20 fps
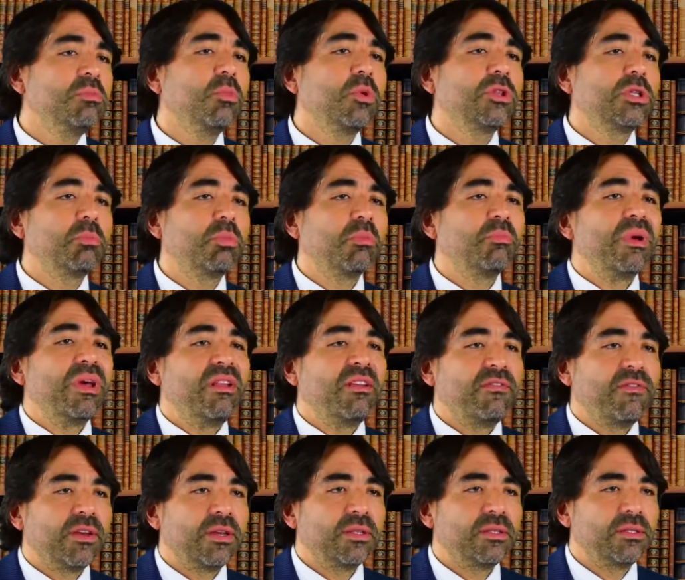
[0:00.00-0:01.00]
These multiple
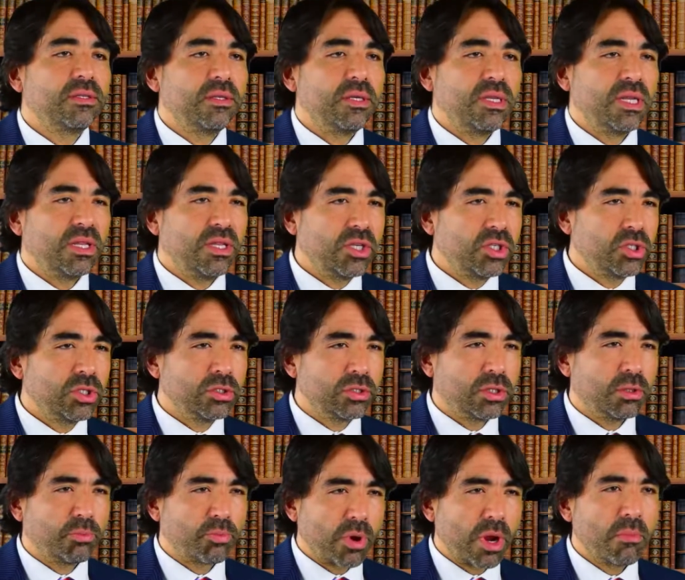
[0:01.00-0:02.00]
benefits, in addition
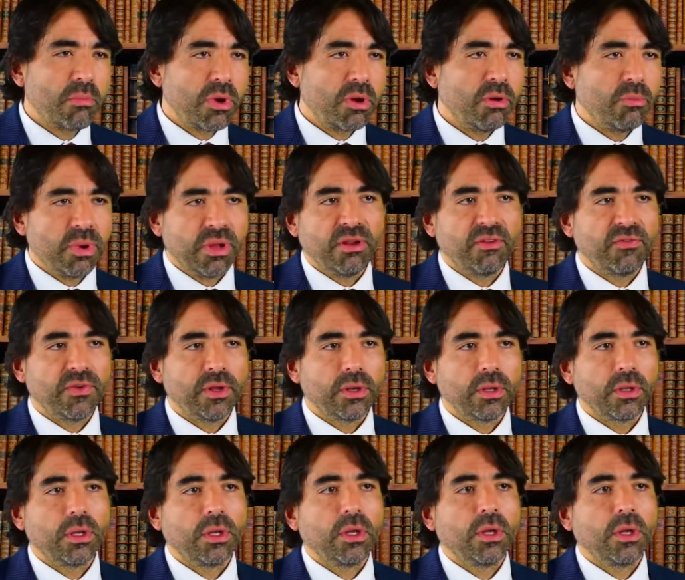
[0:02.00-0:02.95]
to the primary benefit,